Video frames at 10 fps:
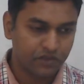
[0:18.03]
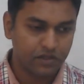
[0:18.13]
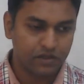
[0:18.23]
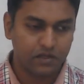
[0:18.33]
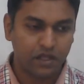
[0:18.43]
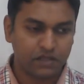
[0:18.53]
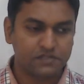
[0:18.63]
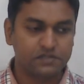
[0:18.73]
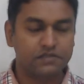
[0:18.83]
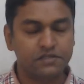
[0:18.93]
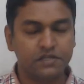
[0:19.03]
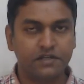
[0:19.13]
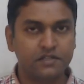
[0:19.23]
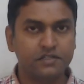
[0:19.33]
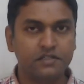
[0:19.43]
classes,
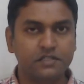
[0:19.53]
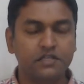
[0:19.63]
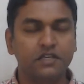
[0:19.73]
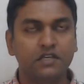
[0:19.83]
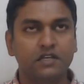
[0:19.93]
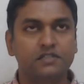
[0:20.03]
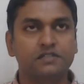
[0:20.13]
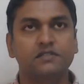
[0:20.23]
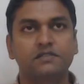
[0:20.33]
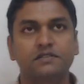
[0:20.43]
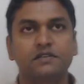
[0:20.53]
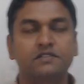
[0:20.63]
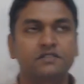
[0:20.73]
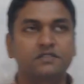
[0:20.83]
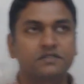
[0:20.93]
generally in JEE classes.
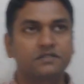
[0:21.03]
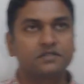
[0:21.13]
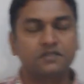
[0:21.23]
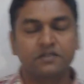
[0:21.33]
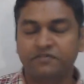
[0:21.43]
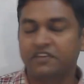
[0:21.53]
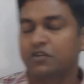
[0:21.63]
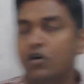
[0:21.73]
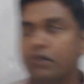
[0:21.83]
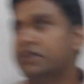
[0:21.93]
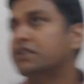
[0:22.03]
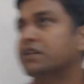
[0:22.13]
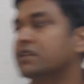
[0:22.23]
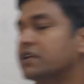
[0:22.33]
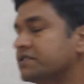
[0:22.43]
That's a very common thing
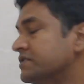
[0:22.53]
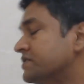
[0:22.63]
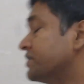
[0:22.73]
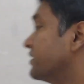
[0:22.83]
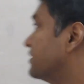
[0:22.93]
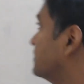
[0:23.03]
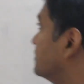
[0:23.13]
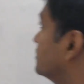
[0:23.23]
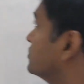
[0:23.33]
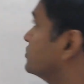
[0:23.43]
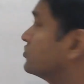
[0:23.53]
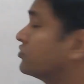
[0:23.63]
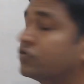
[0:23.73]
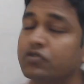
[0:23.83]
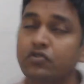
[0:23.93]
that is done.
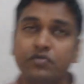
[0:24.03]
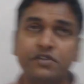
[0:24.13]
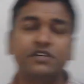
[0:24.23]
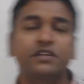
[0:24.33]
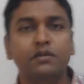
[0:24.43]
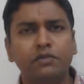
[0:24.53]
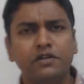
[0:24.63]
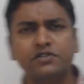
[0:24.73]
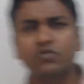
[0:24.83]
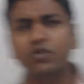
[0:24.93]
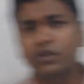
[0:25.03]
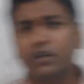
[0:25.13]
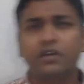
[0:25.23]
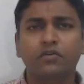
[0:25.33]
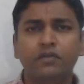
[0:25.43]
So, question number is what?
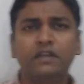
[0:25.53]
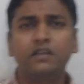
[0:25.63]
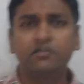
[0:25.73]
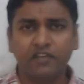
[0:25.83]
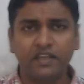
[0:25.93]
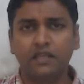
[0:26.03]
25.